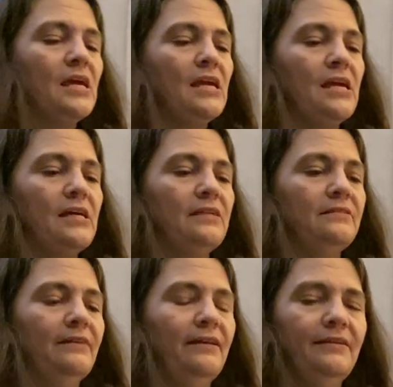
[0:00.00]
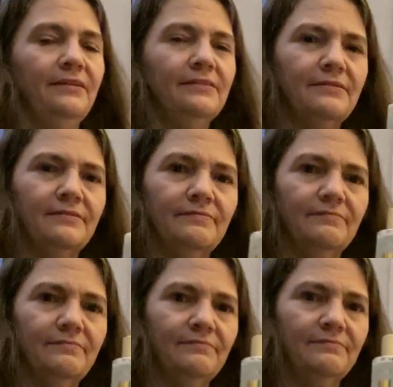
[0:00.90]
And I think it's
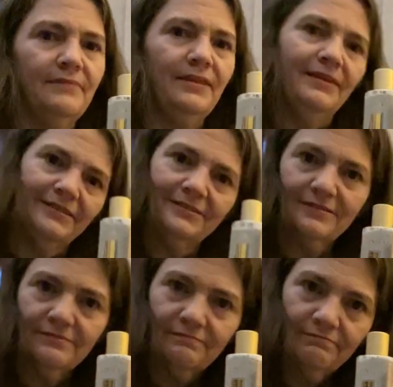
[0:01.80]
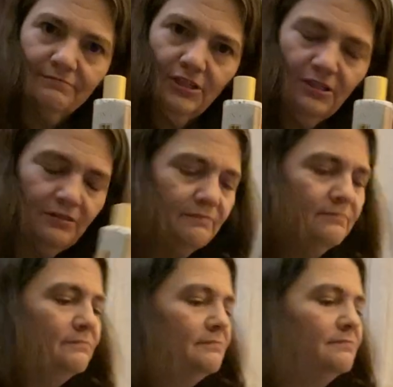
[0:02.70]
I think it's good.
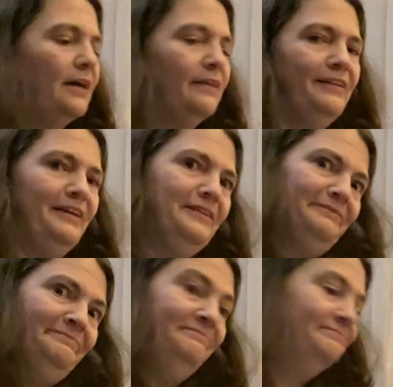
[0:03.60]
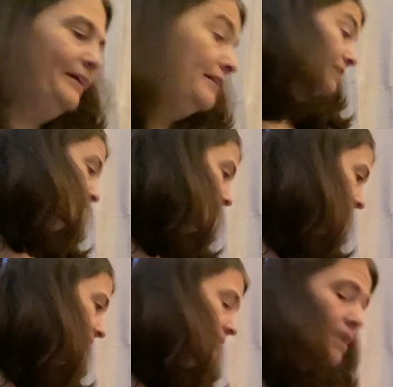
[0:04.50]
I think. I it.
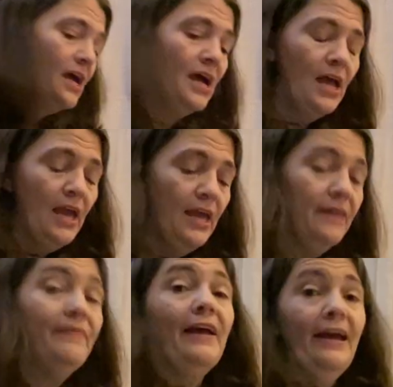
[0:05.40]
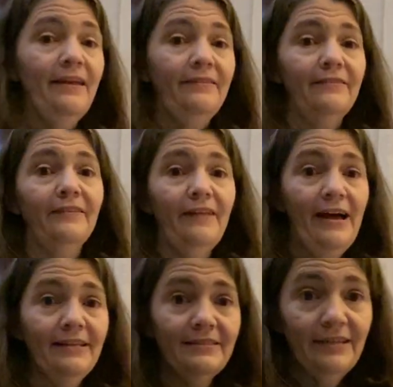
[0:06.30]
And then the
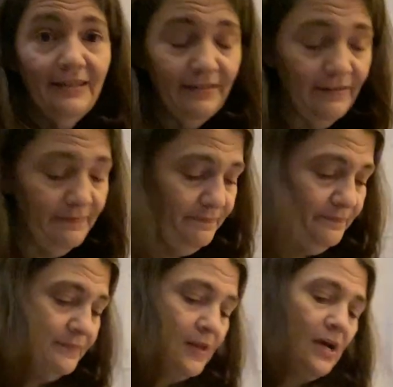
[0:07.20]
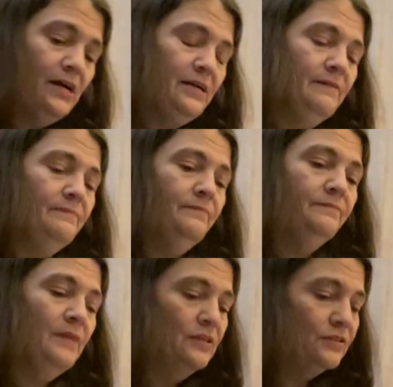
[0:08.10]
last item,
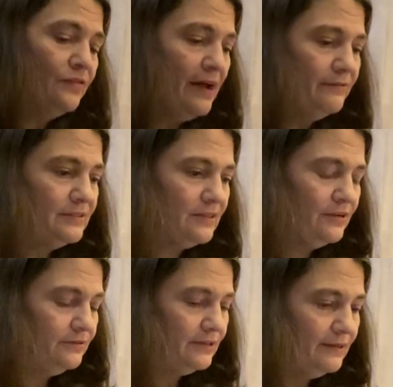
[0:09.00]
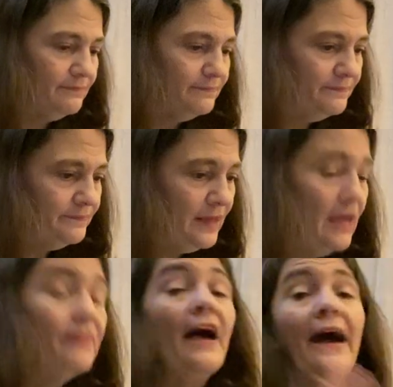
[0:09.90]
so that was,
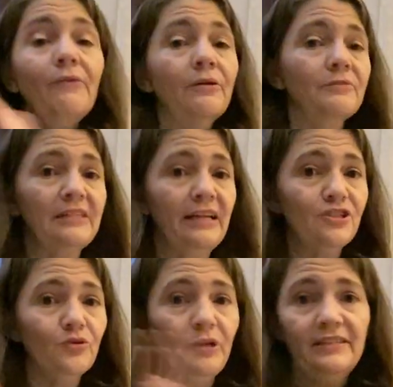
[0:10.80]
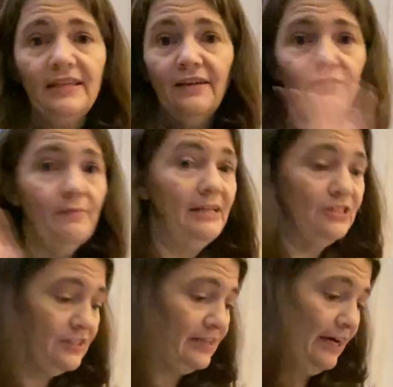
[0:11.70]
that one was not a choice. Everybody
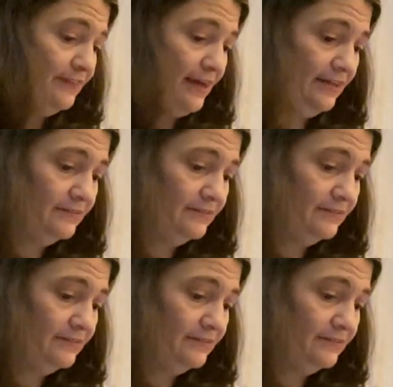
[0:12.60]
just got that.